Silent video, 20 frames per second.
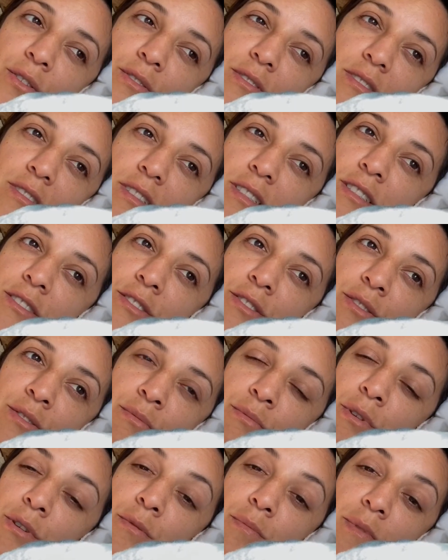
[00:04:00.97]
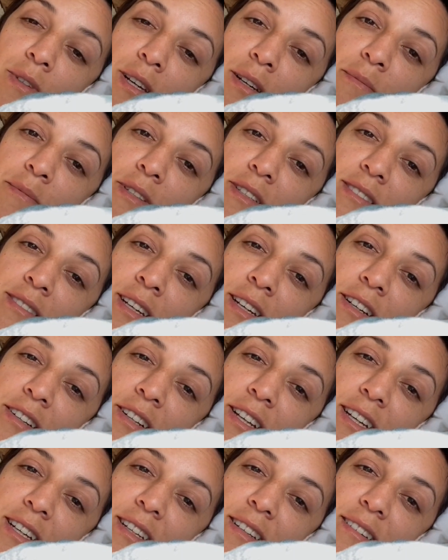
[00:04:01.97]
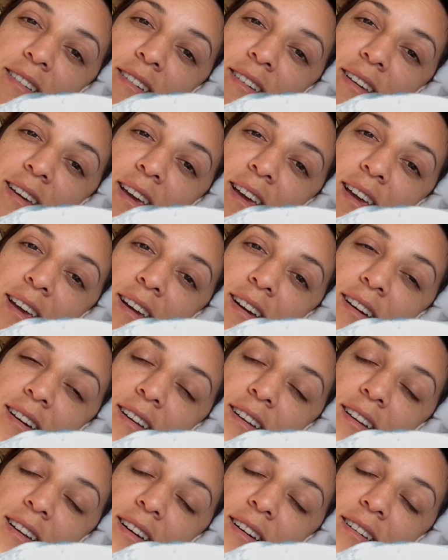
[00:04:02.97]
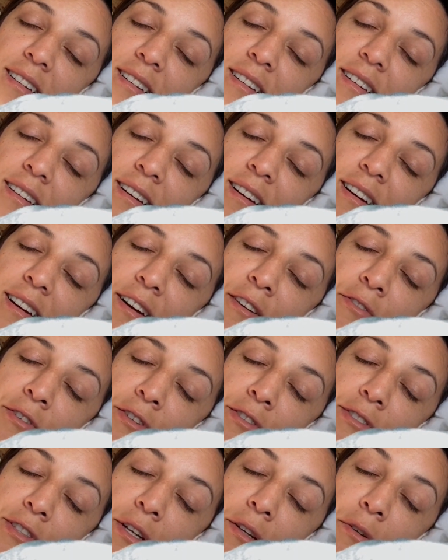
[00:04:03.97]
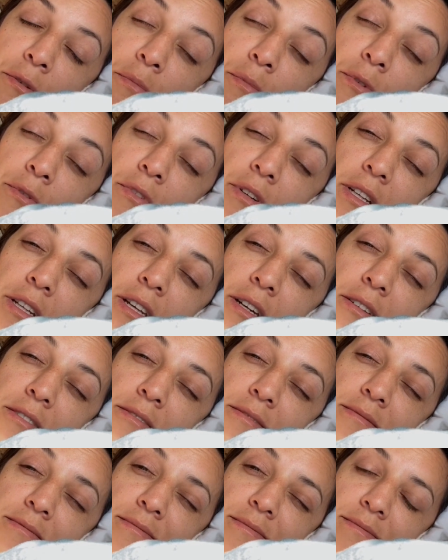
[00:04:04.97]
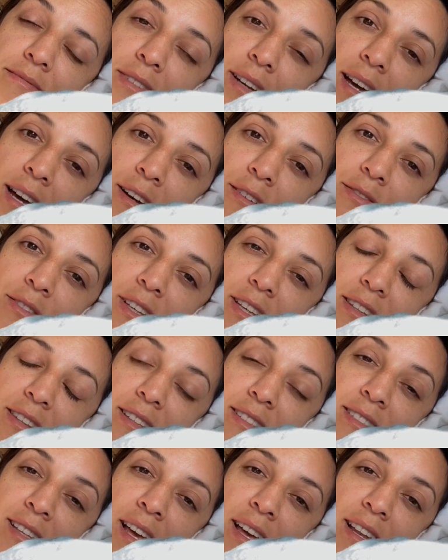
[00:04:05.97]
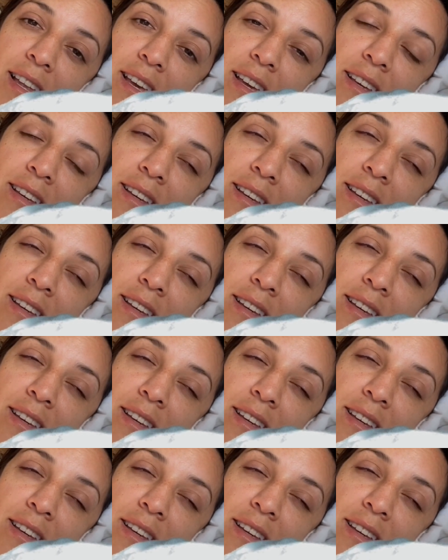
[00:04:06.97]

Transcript: it just woke me up the entire night, and I feel terrible right now. I have like this headache.